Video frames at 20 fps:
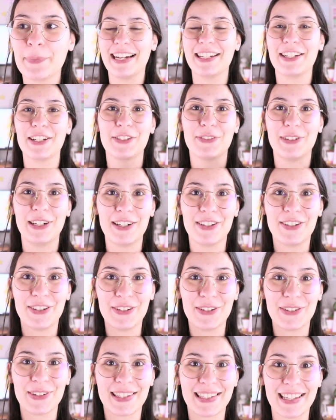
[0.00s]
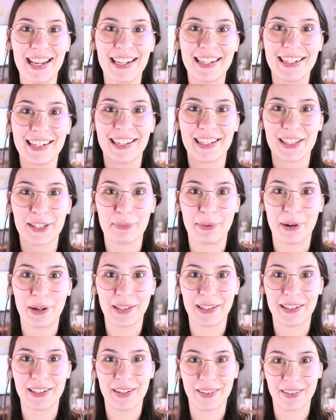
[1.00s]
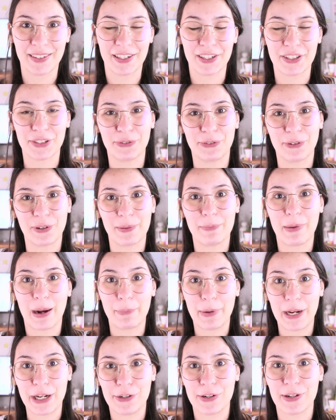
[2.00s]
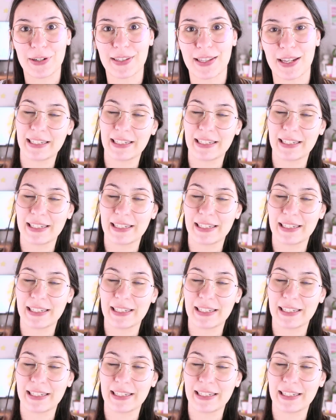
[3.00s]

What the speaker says: I just want to send a spoiler alert for my patrons,